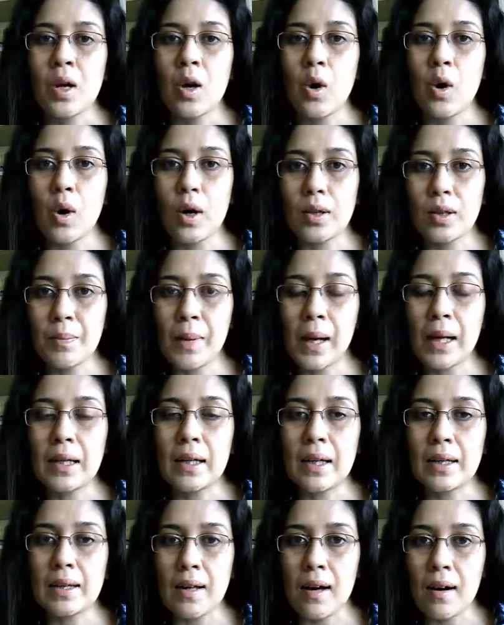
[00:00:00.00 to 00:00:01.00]
or the panel
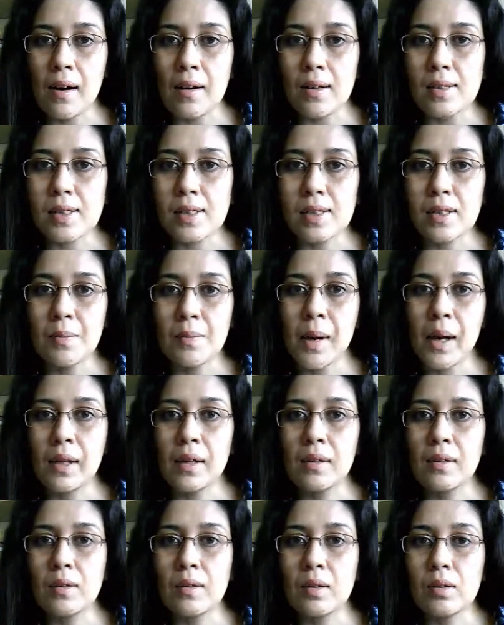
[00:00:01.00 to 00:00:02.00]
had asked, the
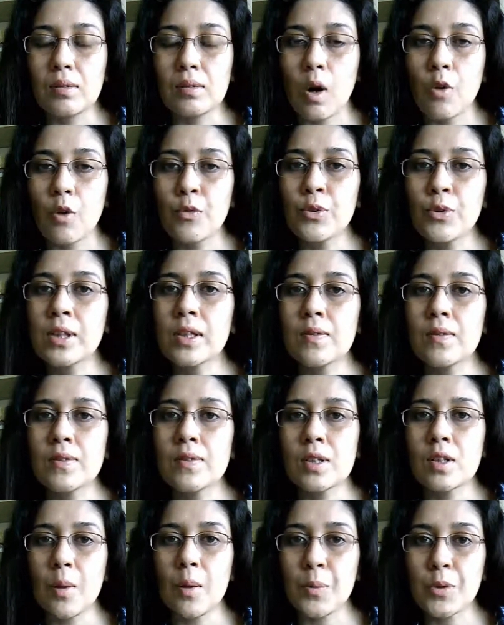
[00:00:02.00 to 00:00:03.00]
panel often gives
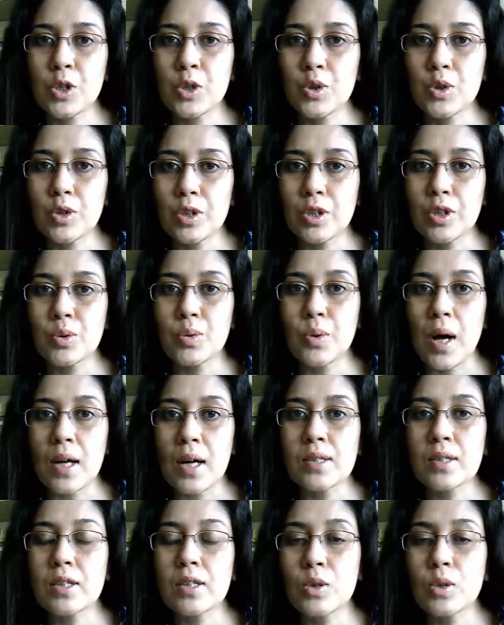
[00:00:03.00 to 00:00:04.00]
an opportunity to
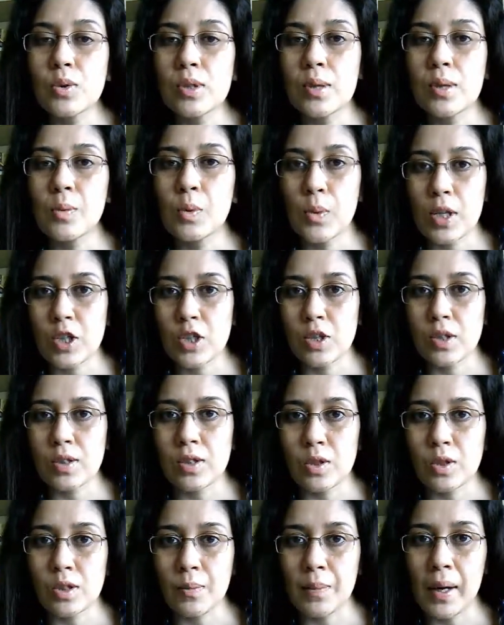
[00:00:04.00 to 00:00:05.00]
ask you some questions
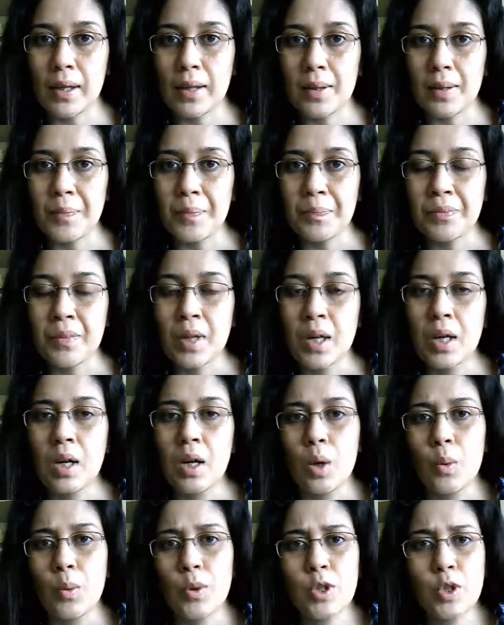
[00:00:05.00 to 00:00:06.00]
to the panel,
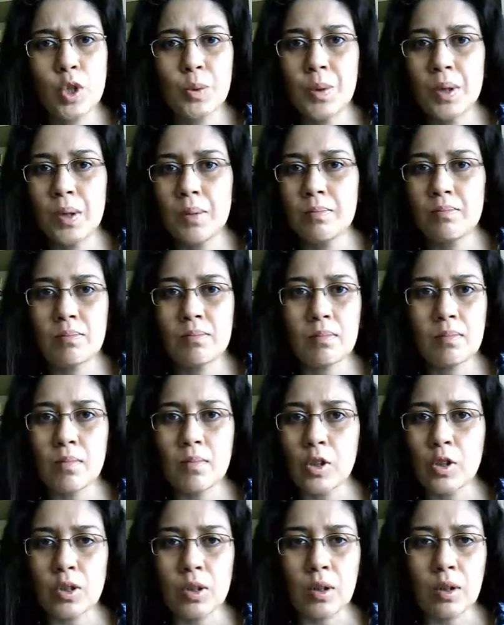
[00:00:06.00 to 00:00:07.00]
which could be
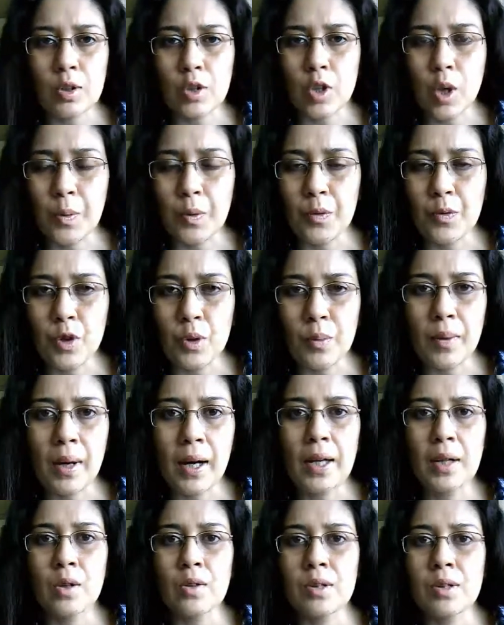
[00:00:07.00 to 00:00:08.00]
on the top of your
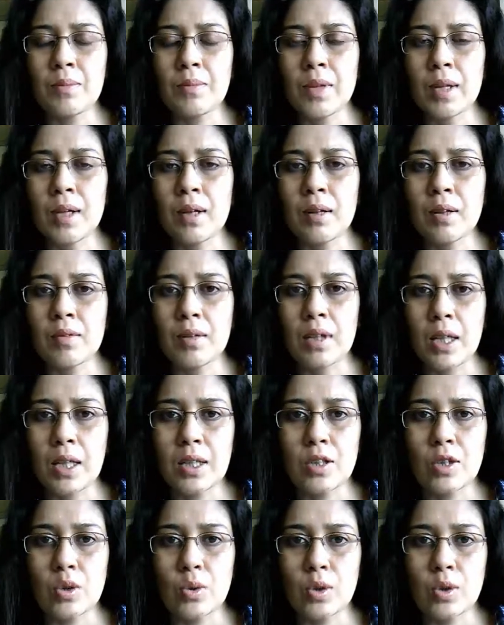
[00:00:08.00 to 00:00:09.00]
mind or something
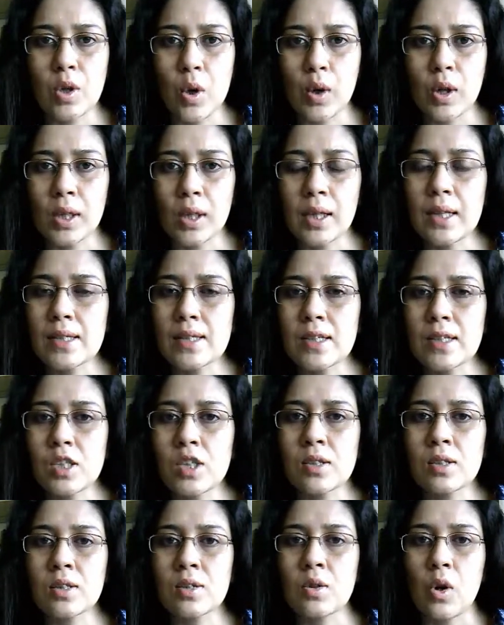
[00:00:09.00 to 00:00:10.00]
related to the
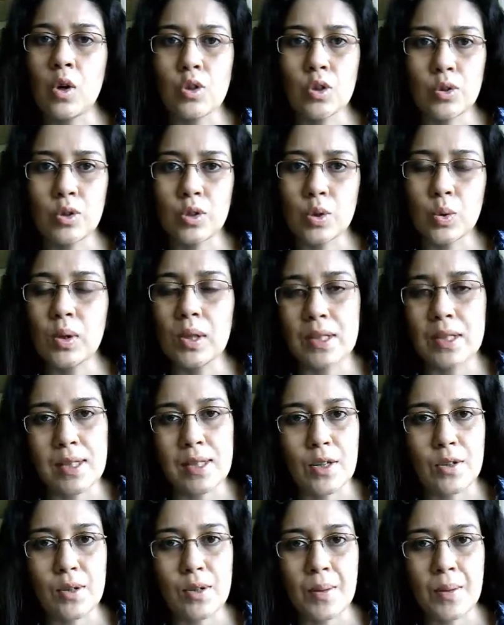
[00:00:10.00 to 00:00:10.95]
organization or to the role, etc.